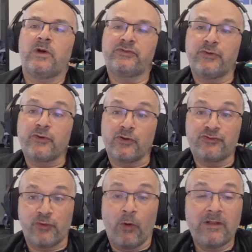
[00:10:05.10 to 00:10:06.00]
want to
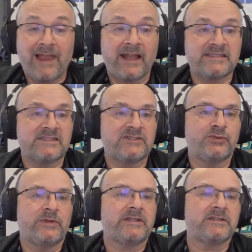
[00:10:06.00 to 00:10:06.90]
control access
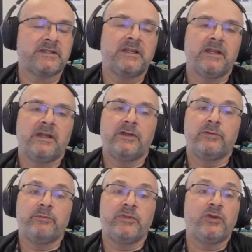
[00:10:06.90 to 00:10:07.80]
to it.
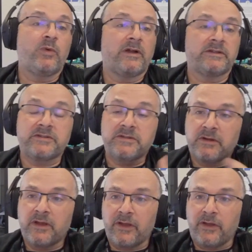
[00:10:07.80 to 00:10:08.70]
You want
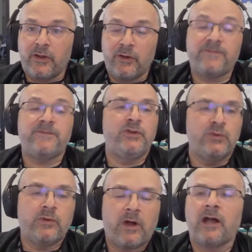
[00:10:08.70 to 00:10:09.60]
a
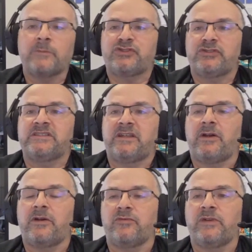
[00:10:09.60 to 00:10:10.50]
few options that
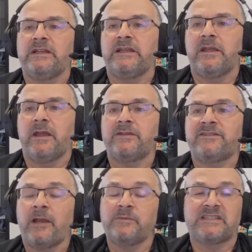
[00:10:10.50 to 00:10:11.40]
are really
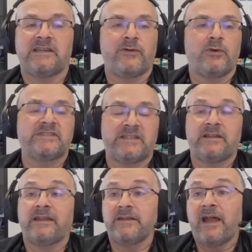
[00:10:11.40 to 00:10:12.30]
time savers and
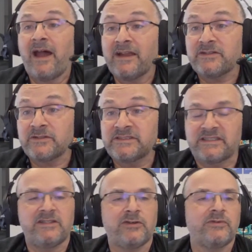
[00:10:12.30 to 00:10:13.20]
that heighten
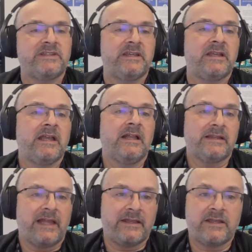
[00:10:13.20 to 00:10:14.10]
security,
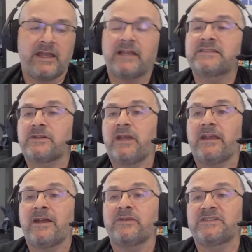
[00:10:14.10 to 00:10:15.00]
like
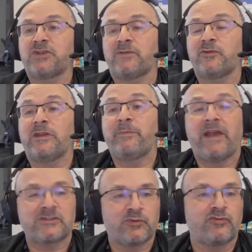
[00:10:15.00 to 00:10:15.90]
account discovery,
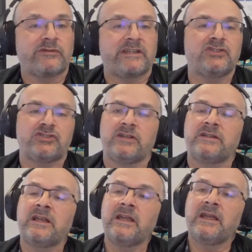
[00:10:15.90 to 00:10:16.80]
password
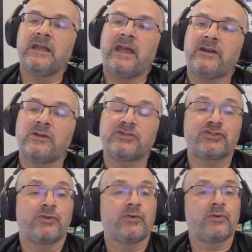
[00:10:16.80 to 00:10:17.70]
rotation, and
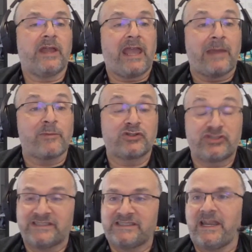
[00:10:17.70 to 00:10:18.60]
also
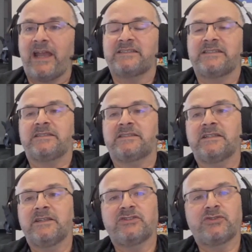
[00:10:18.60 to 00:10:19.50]
emergency access.
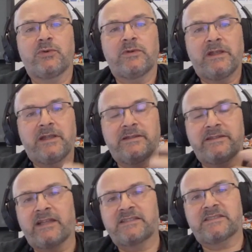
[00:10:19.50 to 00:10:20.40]
So
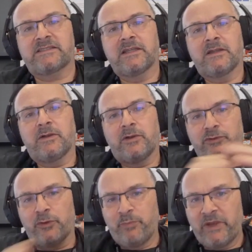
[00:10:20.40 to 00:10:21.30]
that's
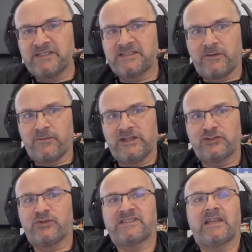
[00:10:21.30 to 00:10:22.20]
the basic
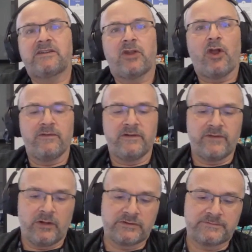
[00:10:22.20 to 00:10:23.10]
feature set of a
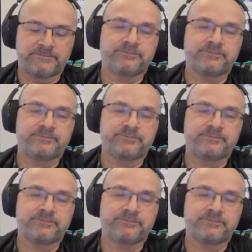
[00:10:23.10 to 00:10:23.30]
vault.